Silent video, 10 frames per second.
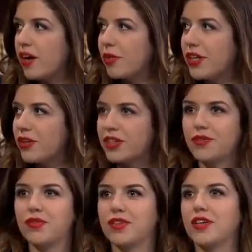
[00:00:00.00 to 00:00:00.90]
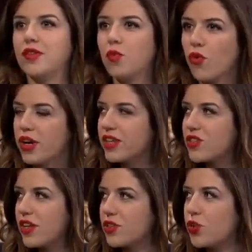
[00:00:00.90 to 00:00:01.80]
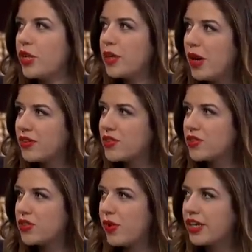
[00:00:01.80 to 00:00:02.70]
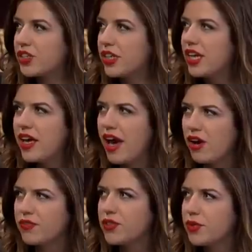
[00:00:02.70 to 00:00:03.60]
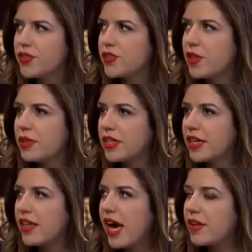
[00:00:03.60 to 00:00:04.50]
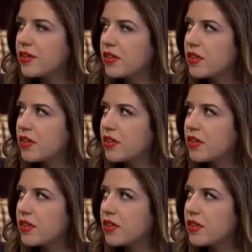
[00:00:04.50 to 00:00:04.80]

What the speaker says: We know that they've even given them warnings not to tweet about the situation. How often do we see something like that?